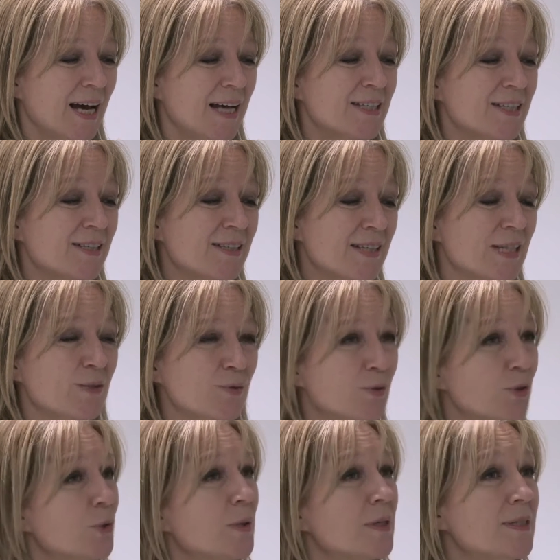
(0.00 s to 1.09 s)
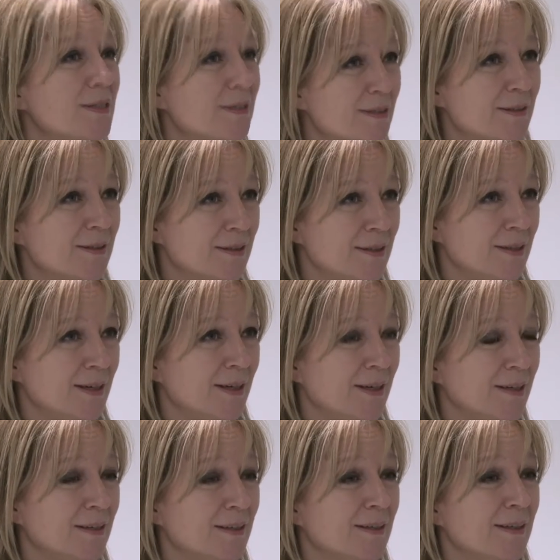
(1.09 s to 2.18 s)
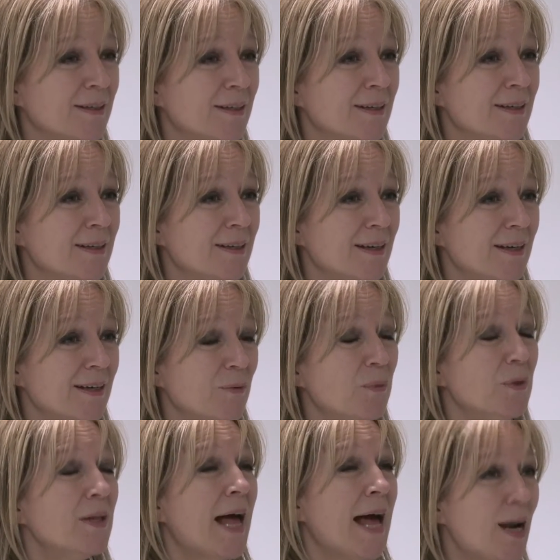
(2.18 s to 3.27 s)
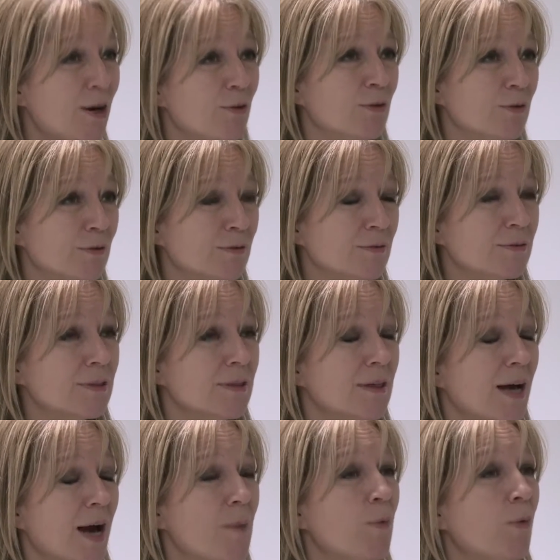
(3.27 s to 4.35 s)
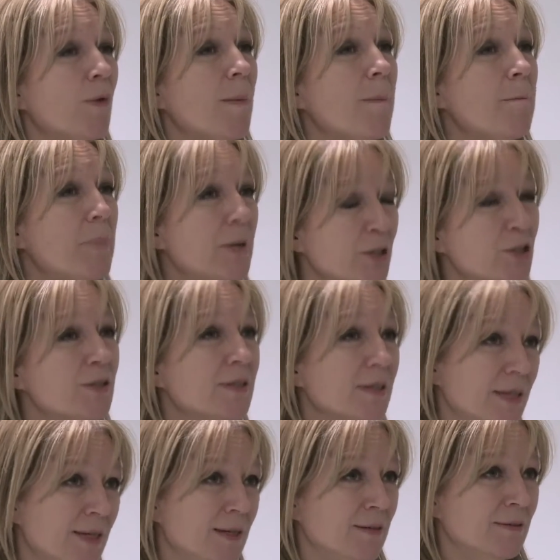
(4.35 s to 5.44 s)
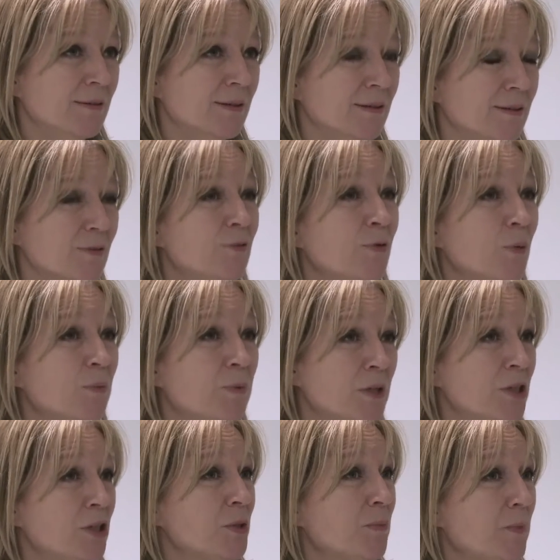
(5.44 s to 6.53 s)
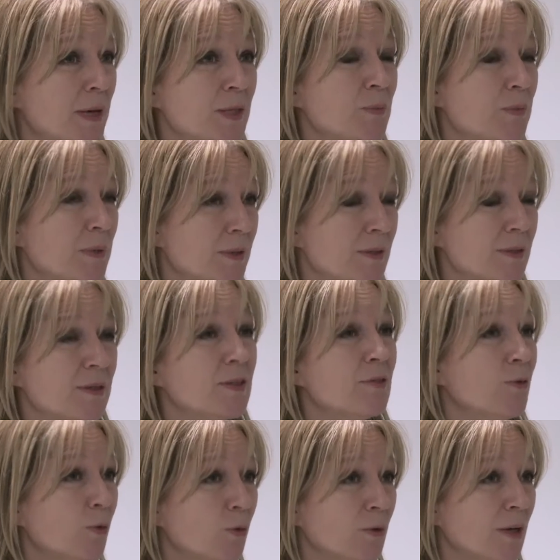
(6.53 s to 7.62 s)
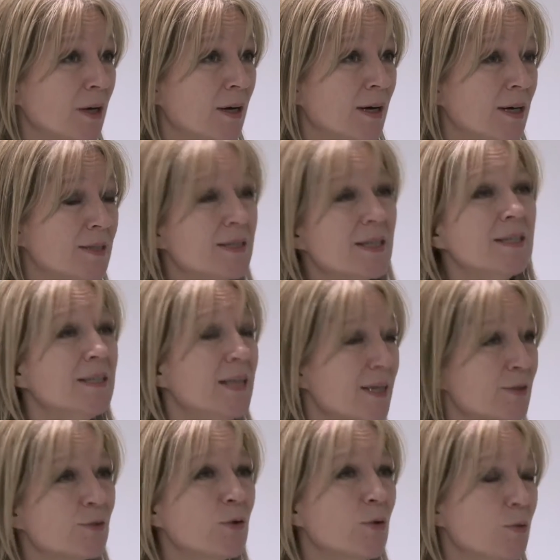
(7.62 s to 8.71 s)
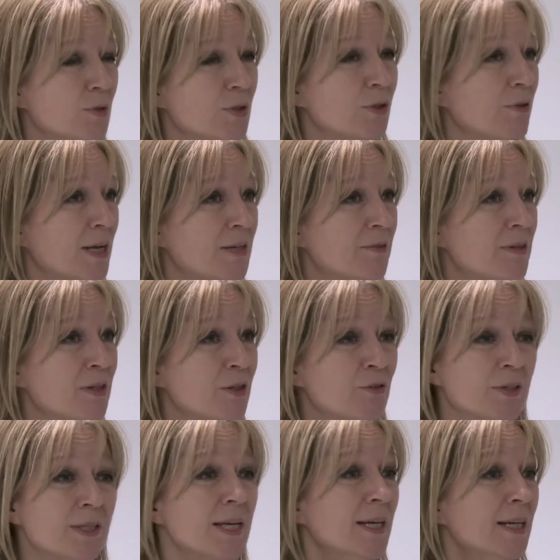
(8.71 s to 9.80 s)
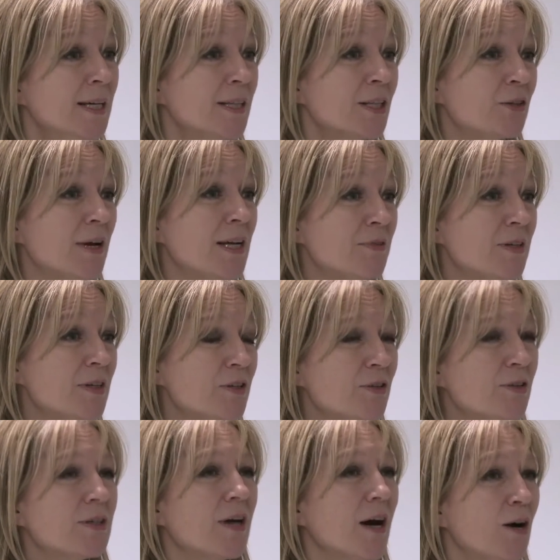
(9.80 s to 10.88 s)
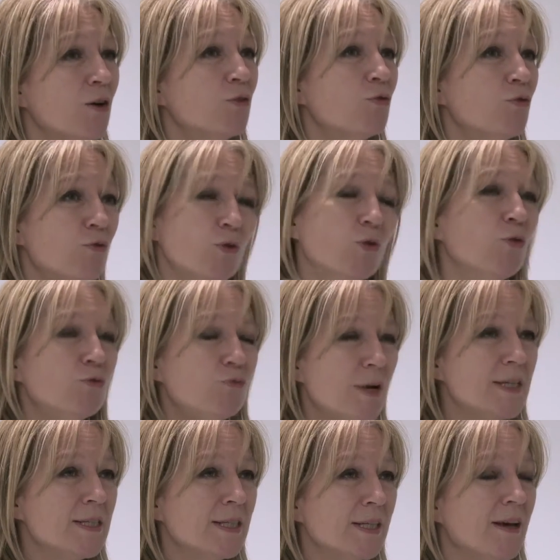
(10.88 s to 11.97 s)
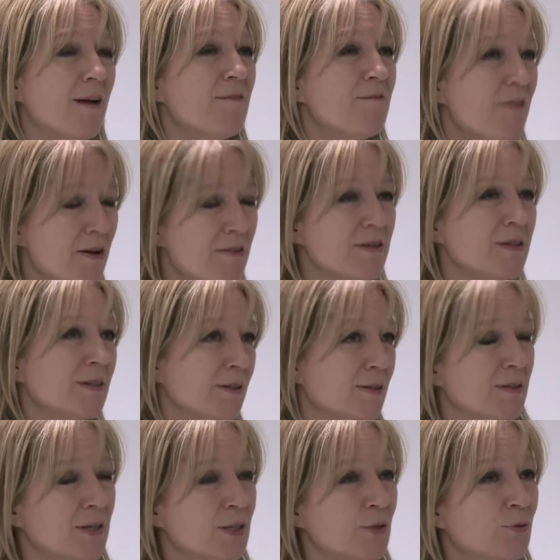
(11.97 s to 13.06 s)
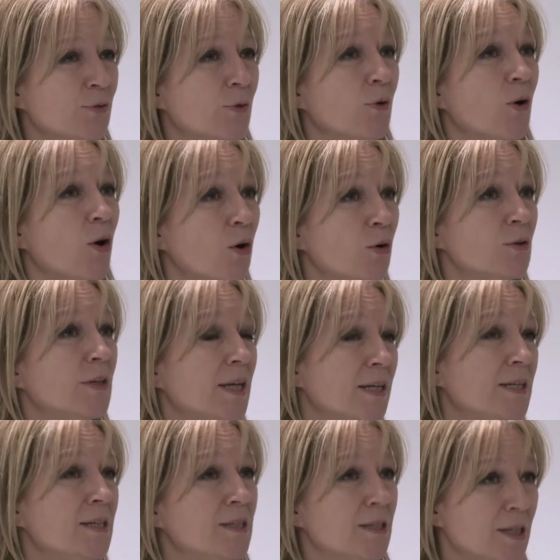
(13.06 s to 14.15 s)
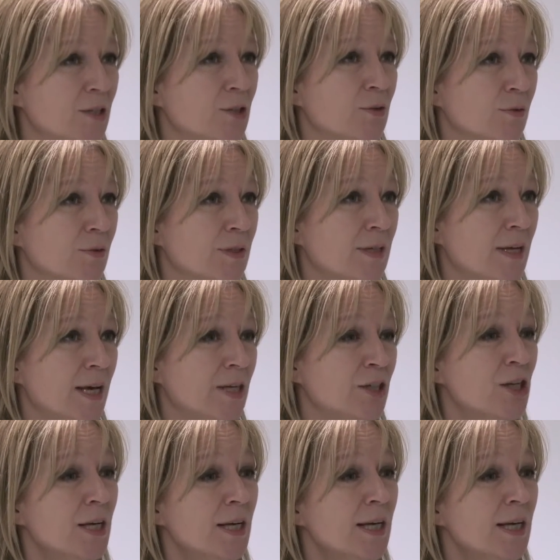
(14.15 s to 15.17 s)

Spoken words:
A successful 2013 will herald a more ambitious era for British-based businesses of all kinds, and yes, of course, the creative industries. The creative industries are already very successful on an international stage,